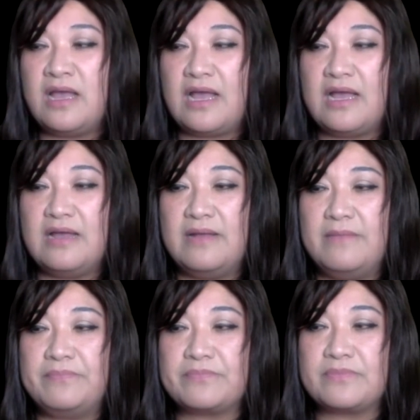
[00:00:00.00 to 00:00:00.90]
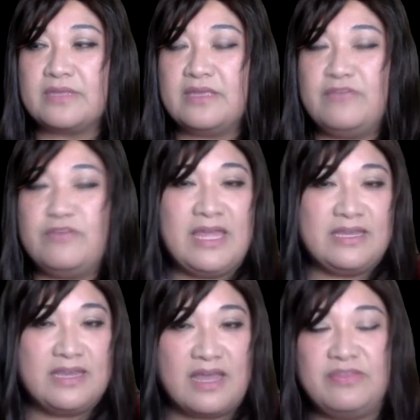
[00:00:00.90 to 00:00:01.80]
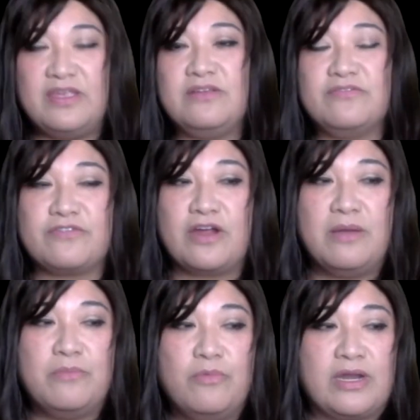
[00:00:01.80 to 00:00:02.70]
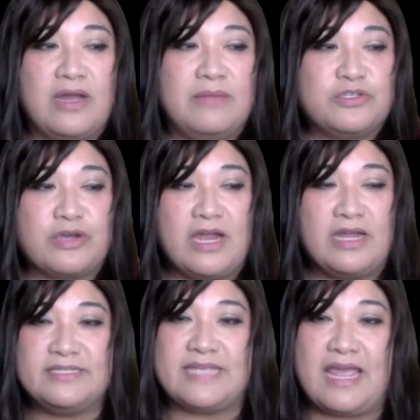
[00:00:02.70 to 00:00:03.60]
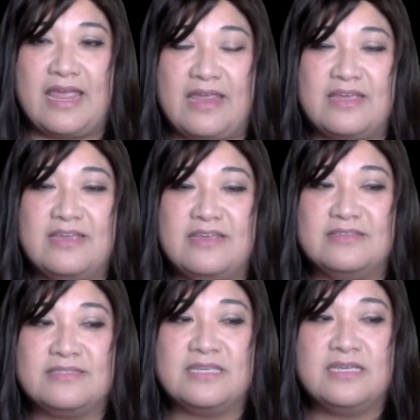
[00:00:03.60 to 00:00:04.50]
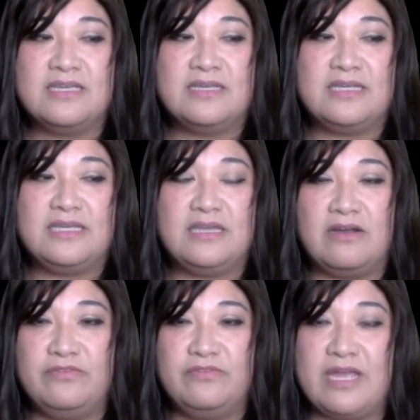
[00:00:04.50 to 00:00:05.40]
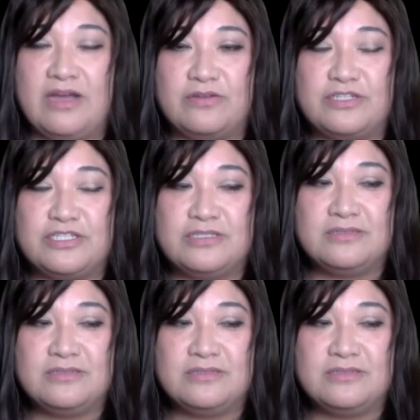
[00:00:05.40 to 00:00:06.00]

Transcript: If you get nothing from what I'm trying to say, is get off your couch.